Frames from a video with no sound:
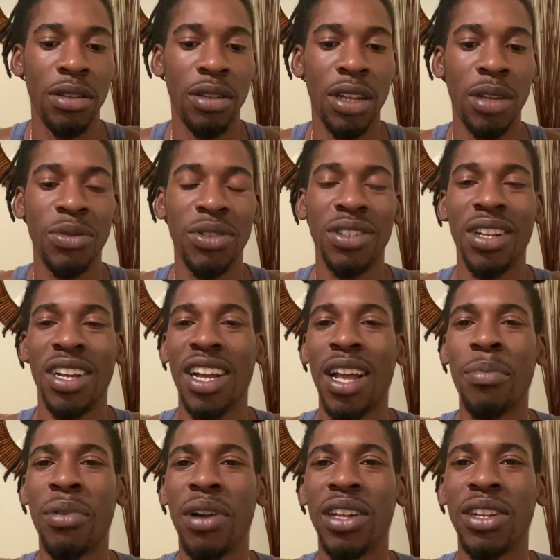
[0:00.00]
I'm just like, I
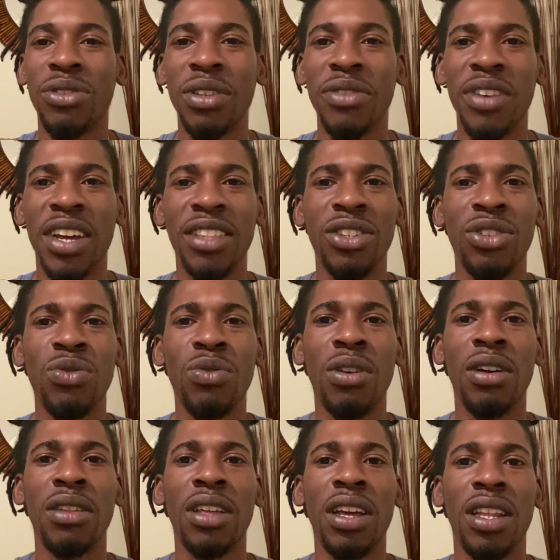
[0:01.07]
probably don't even have to do
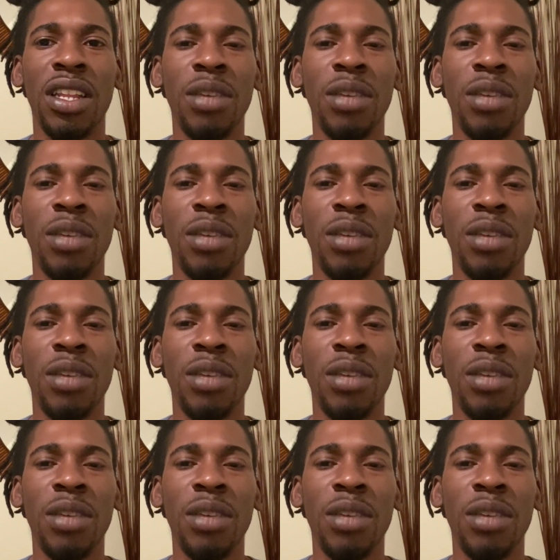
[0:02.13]
all that.